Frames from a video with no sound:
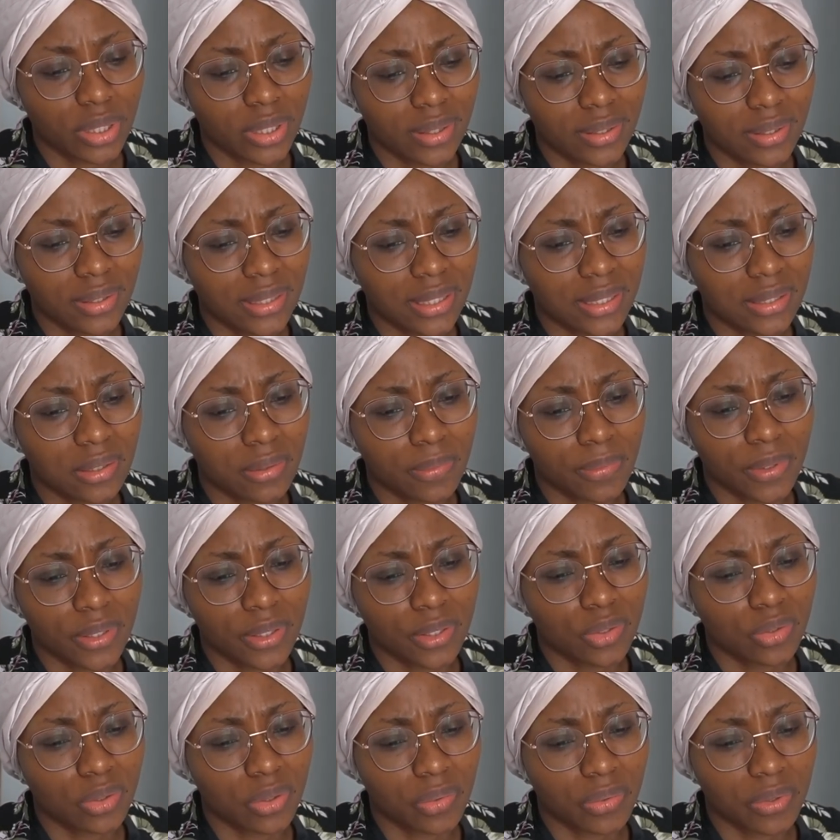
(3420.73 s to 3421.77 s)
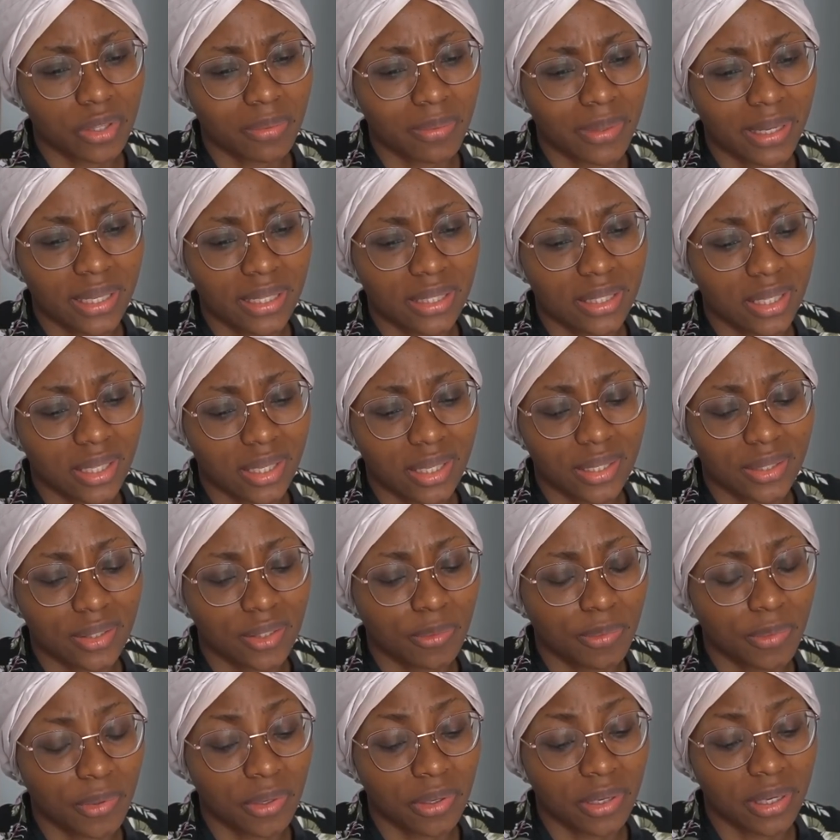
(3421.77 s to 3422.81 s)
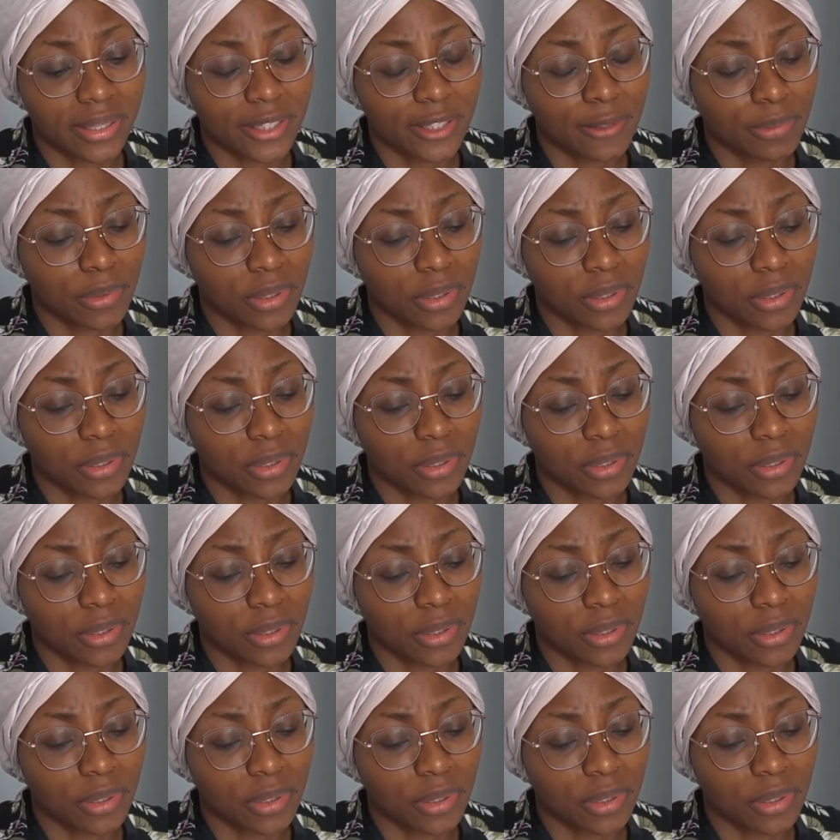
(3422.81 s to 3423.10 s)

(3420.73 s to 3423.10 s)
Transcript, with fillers: I think that something is wrong with my internet, to be honest,